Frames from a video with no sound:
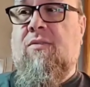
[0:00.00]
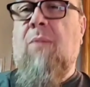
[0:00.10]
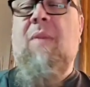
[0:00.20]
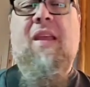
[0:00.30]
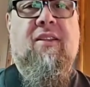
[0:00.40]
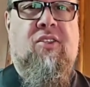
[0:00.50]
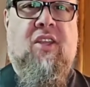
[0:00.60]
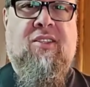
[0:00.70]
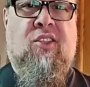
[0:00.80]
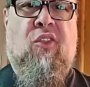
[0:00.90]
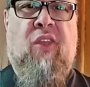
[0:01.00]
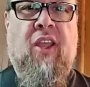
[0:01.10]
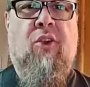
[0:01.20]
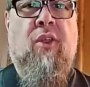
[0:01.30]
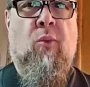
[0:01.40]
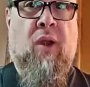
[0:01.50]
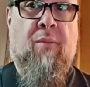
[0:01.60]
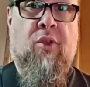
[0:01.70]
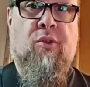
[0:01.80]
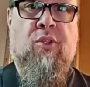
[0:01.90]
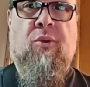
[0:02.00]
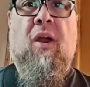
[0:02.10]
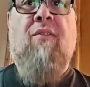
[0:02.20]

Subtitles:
to me, it's thicker than what I'm used to. I've